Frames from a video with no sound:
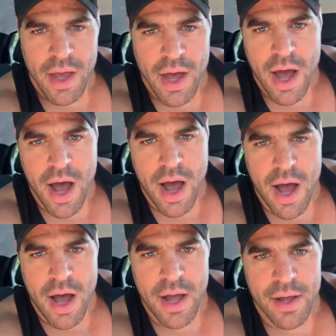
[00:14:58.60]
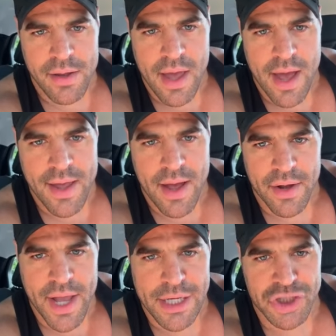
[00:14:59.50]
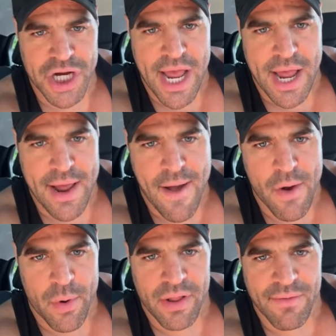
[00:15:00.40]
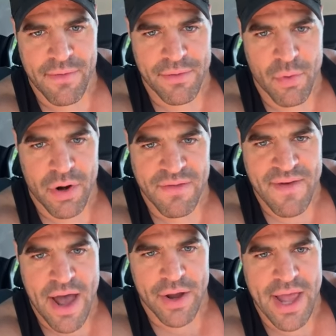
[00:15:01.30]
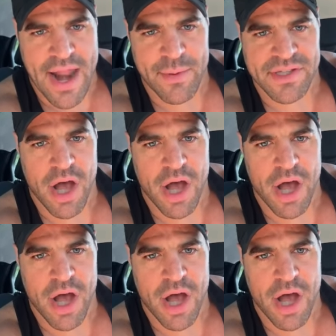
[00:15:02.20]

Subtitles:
Yeah, okay. Jay, yeah, going to the vet. Okay, anyways, the